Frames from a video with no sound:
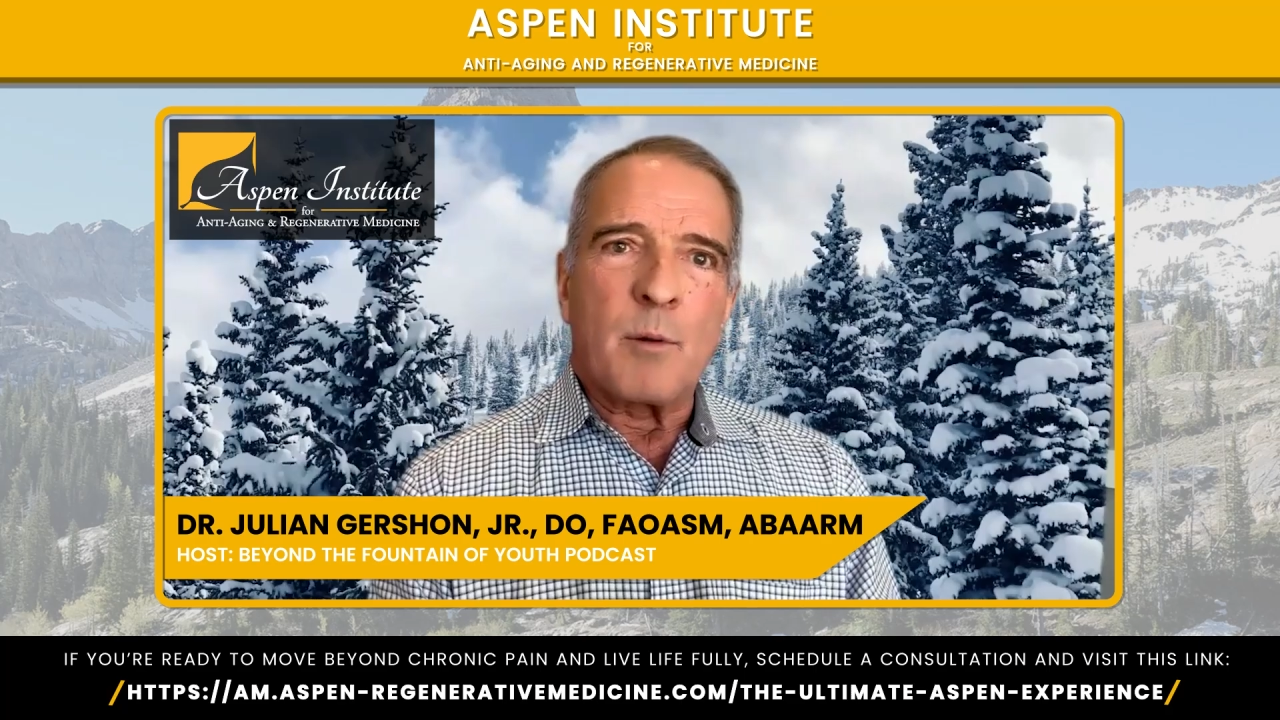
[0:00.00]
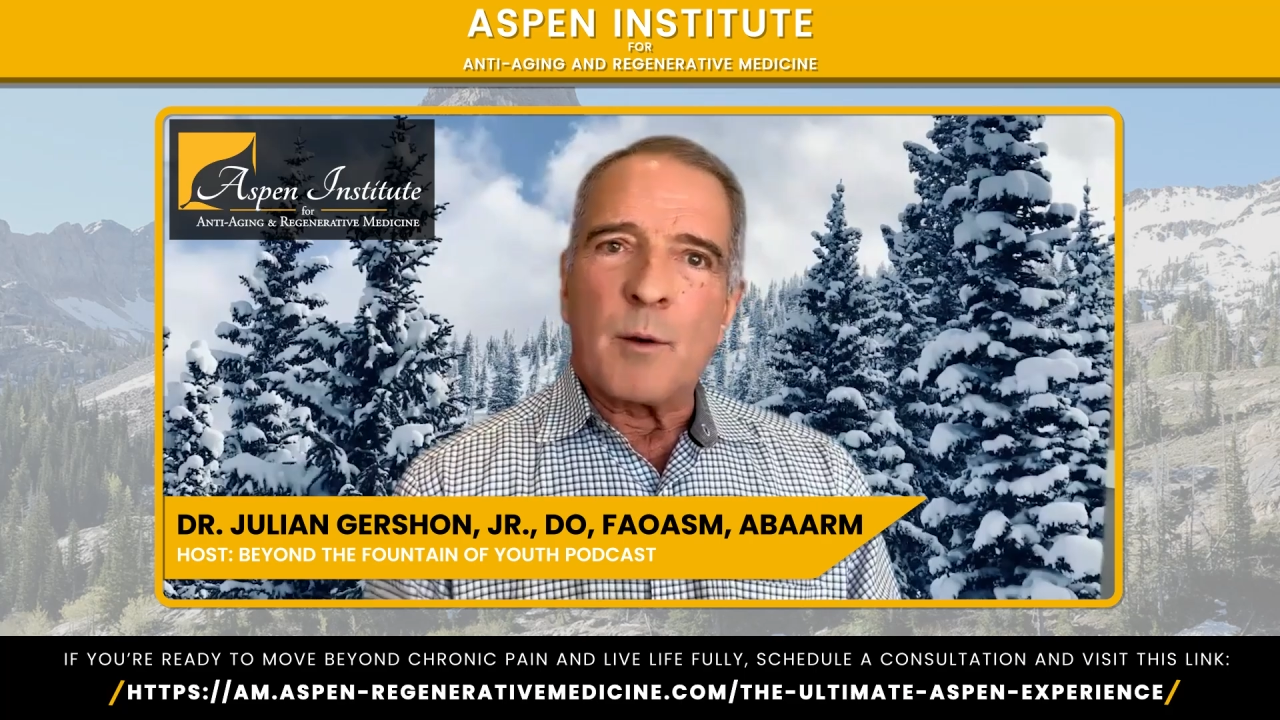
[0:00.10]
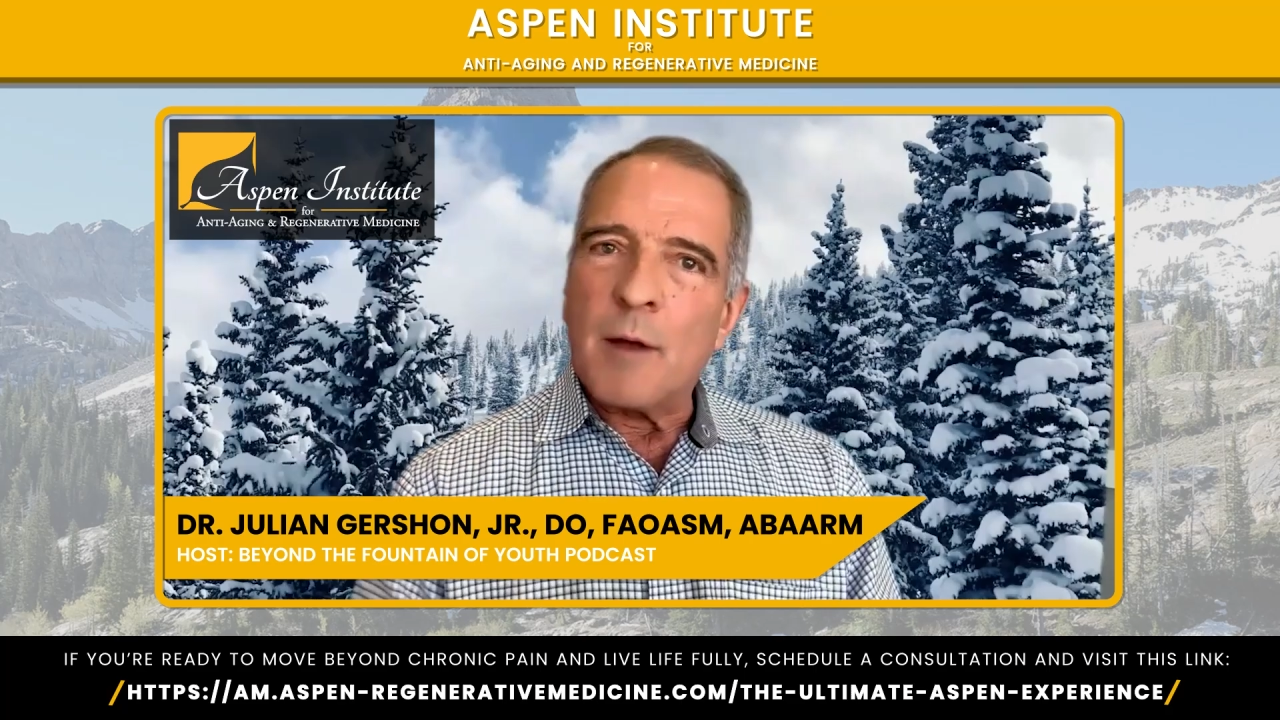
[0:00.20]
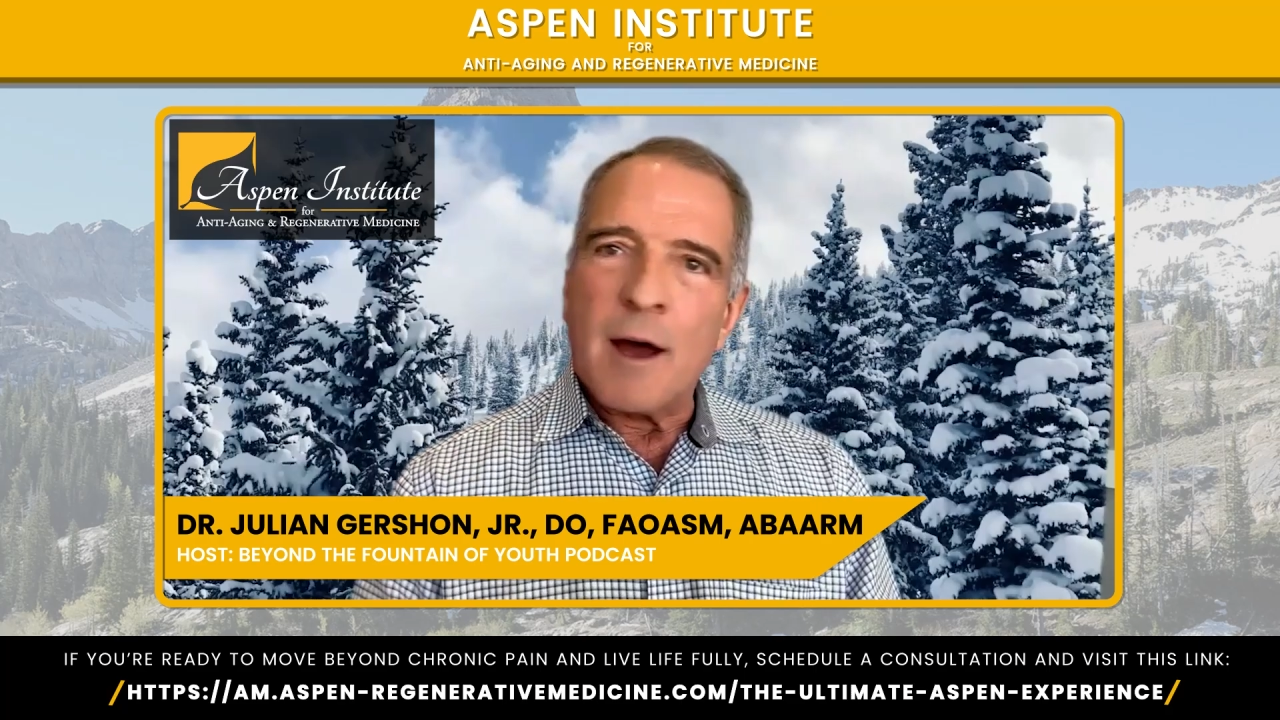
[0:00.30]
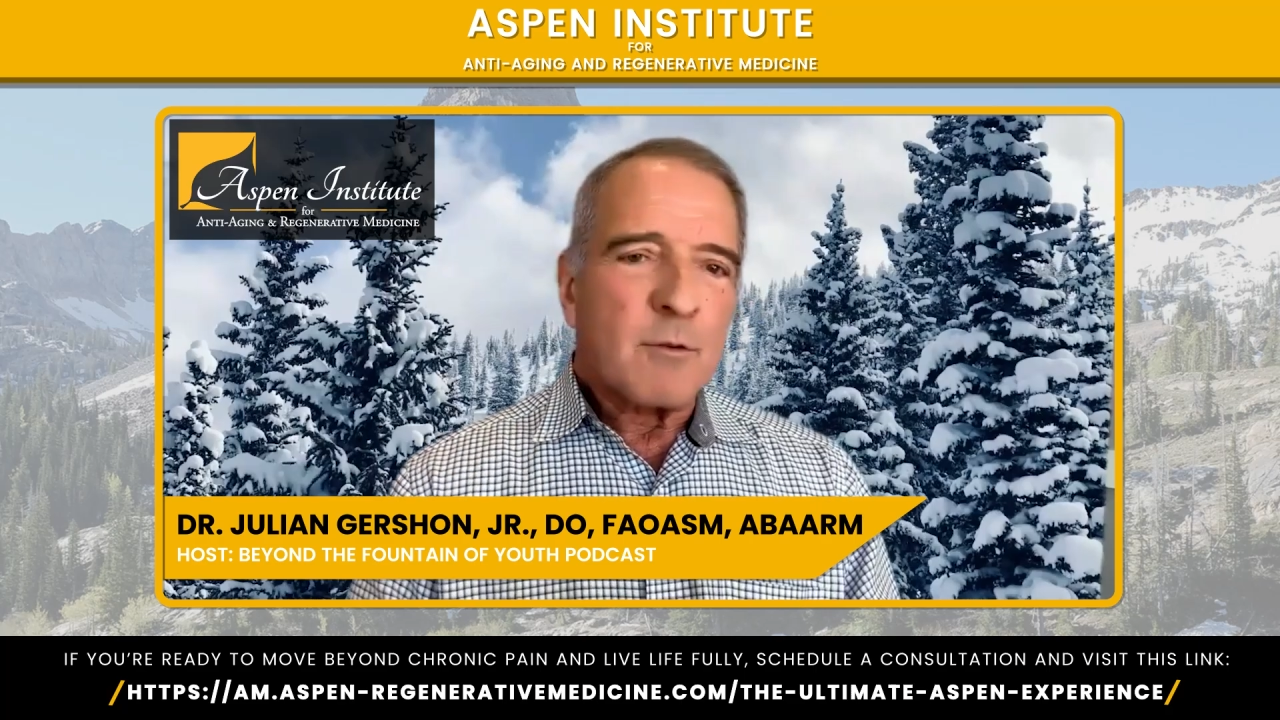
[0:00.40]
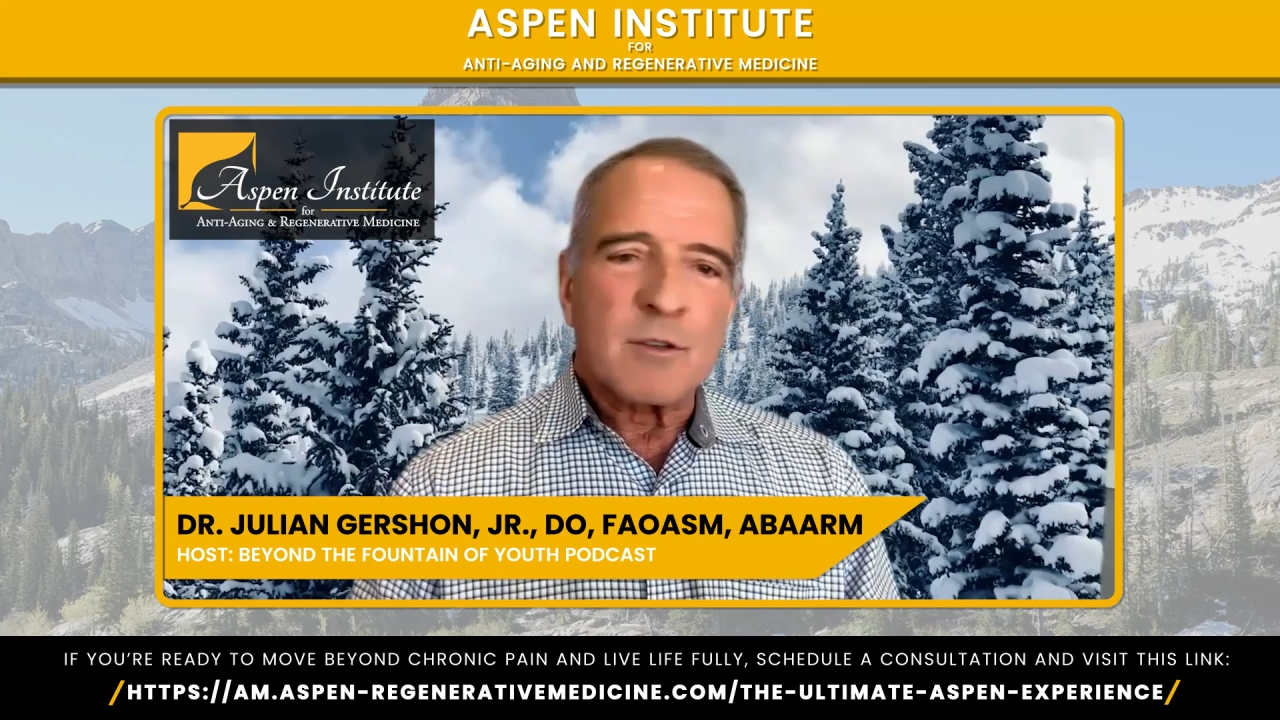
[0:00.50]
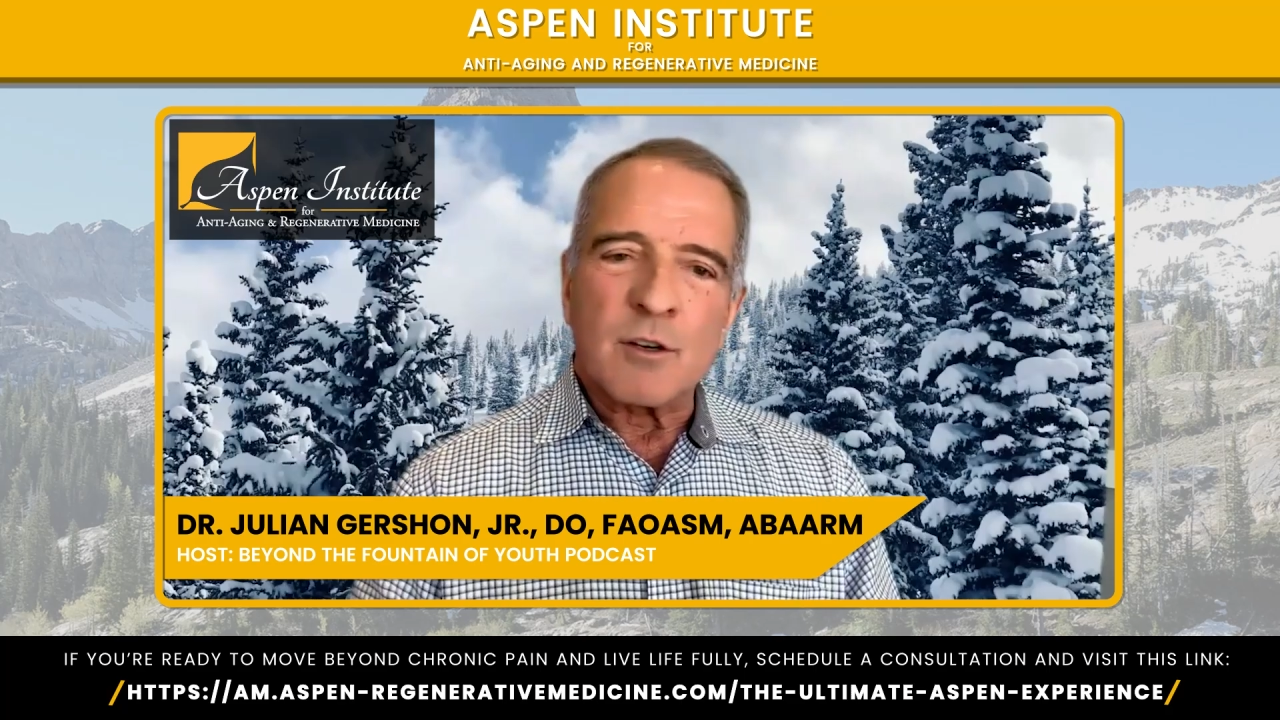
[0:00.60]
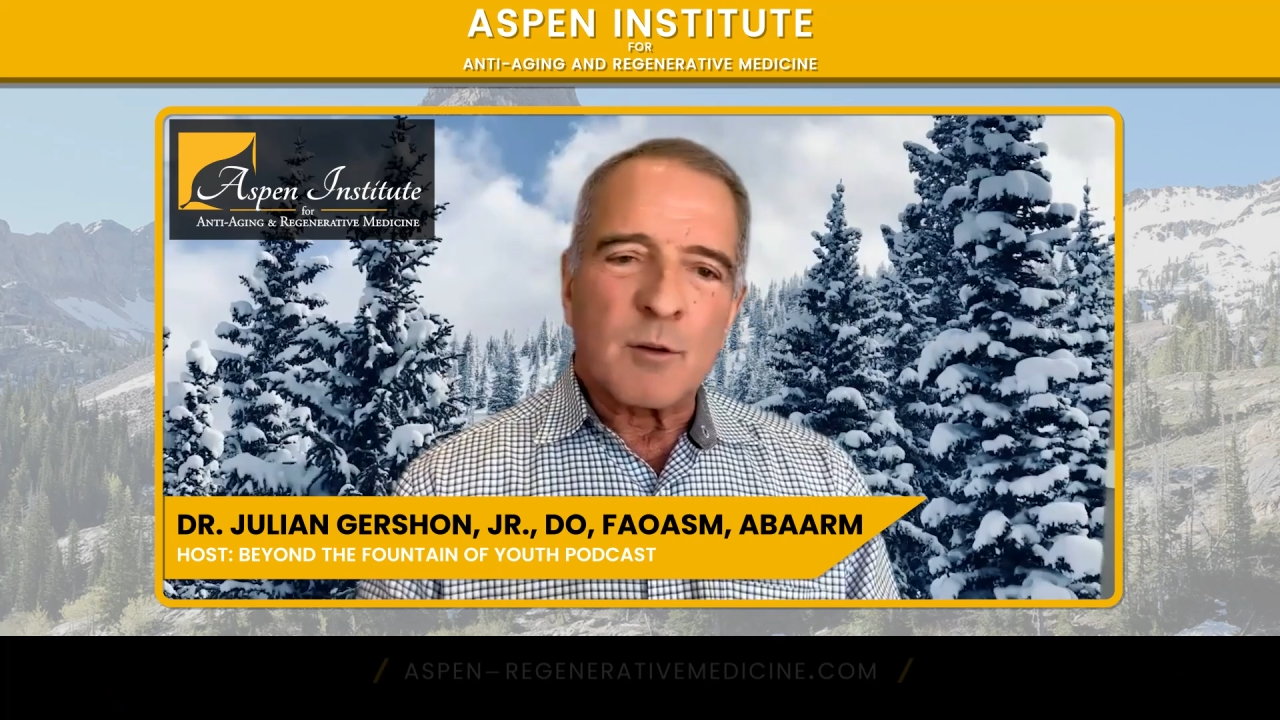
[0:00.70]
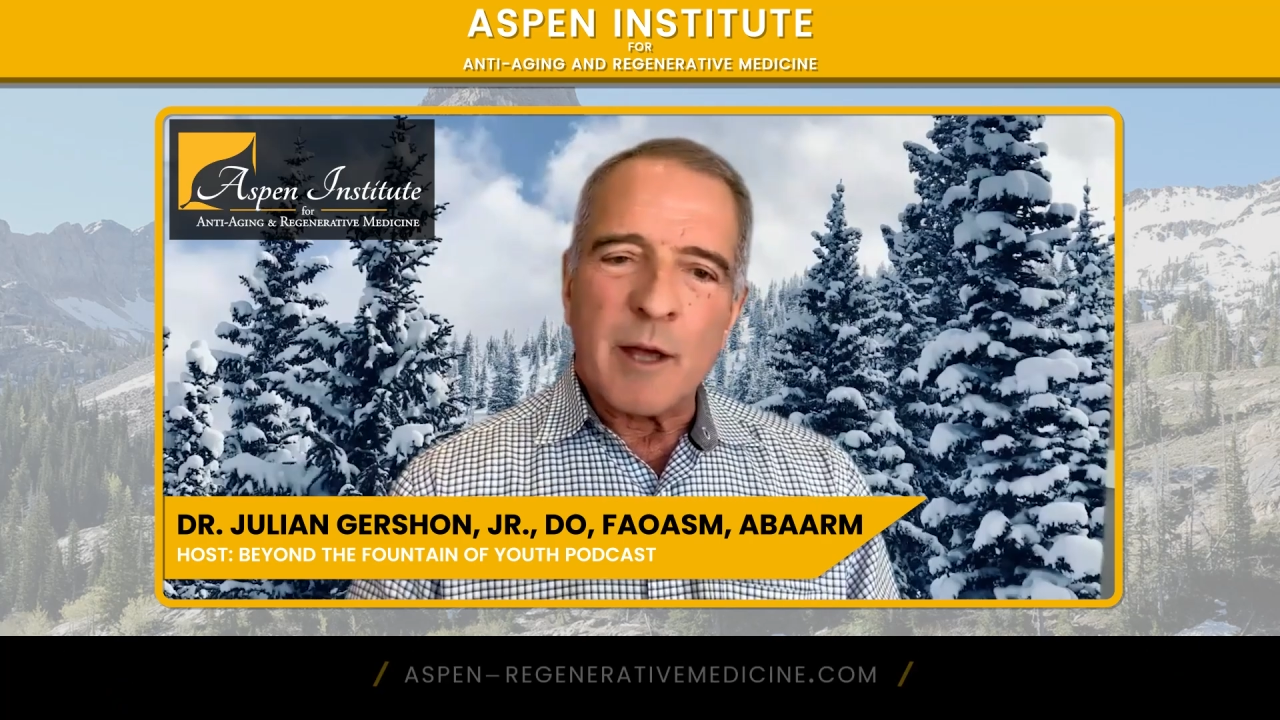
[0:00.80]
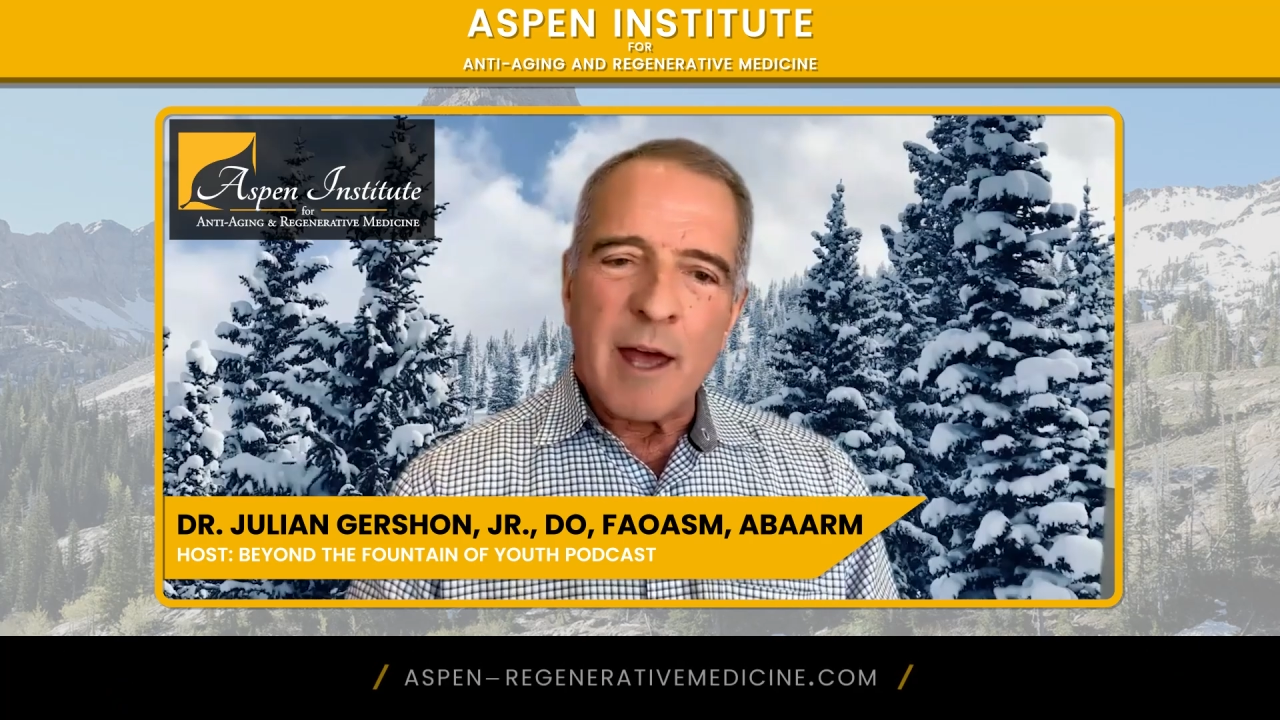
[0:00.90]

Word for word: But I wasn't going